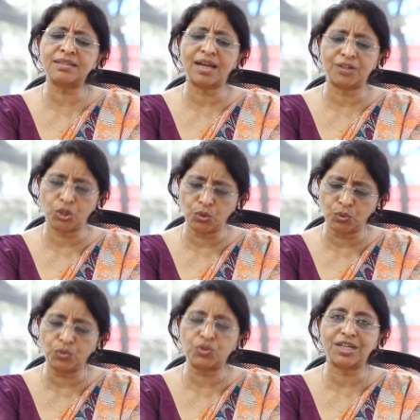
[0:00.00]
that
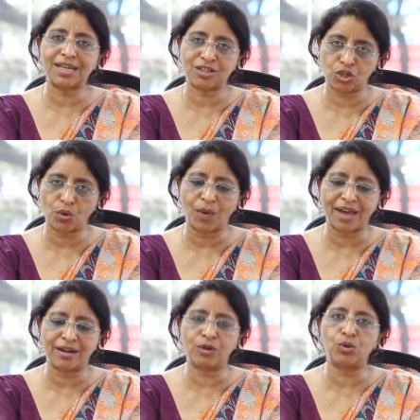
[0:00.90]
you test your
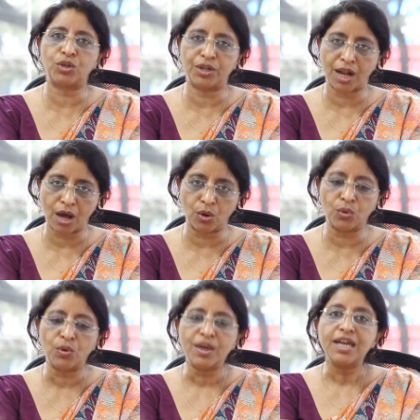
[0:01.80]
viral load now,
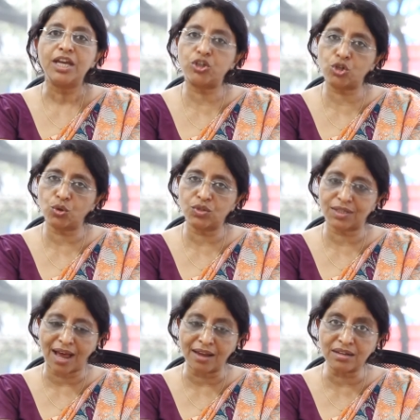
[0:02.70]
it shows
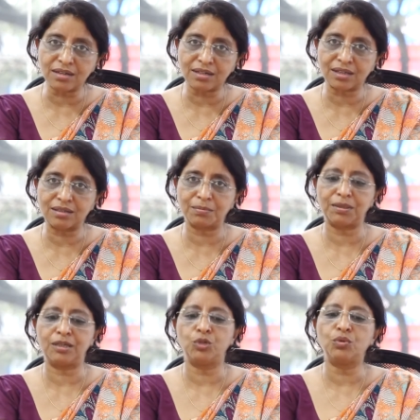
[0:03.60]
undetectable,
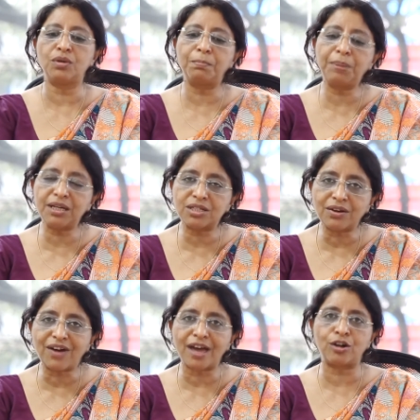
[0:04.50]
you repeat a
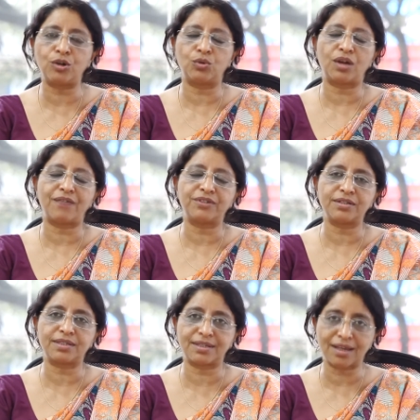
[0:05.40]
viral load after
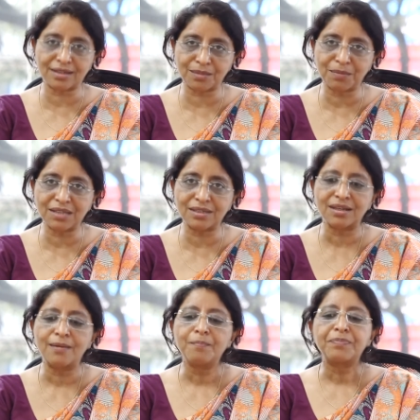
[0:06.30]
six months,
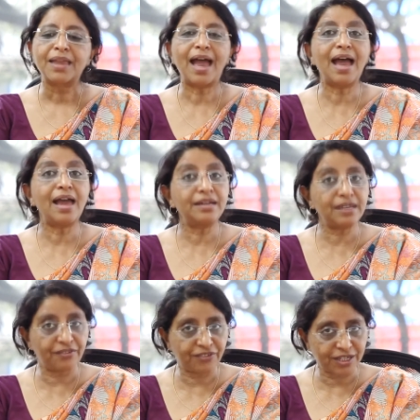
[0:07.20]
and
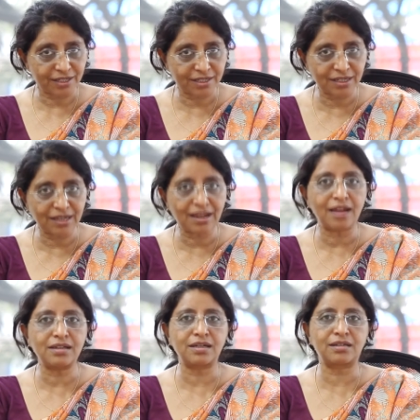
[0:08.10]
if it is still
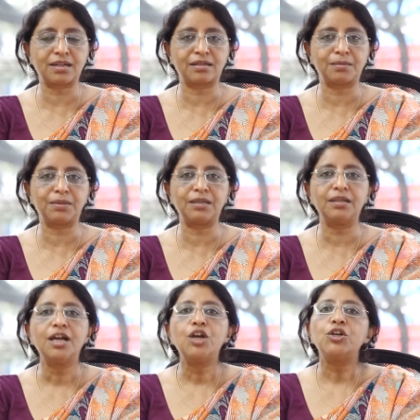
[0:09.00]
undetectable,
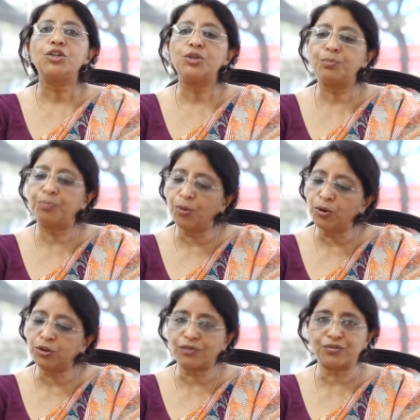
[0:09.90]

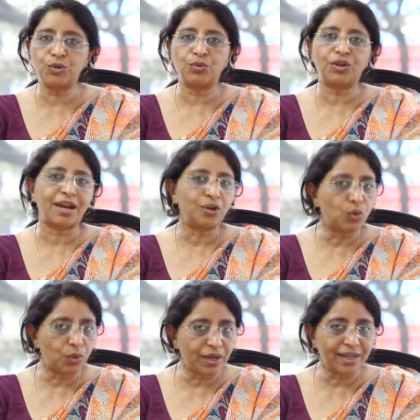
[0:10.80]
both of you can
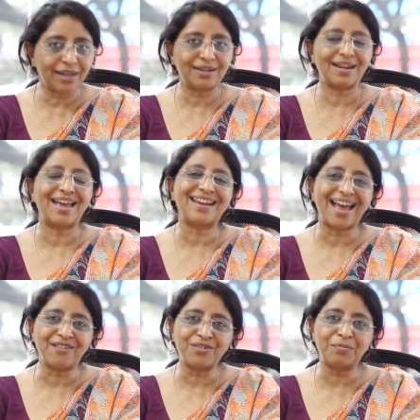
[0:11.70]
go ahead and
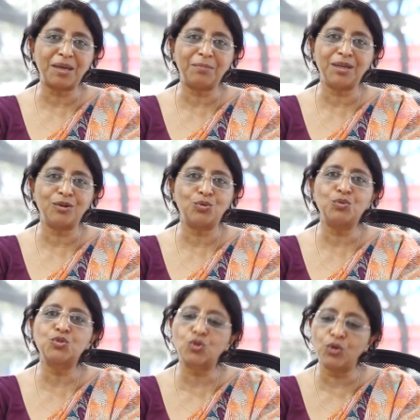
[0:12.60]
have a baby
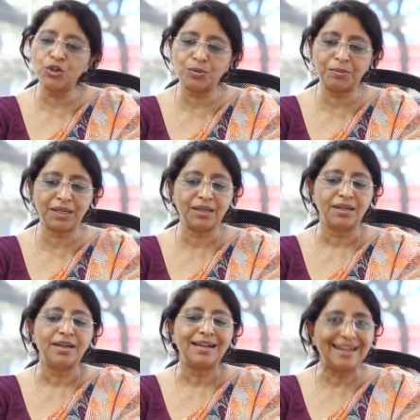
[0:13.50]
who's going to be
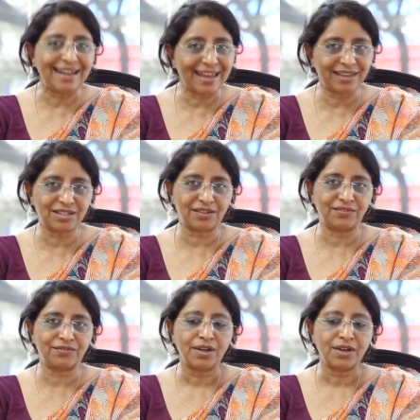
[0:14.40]
negative.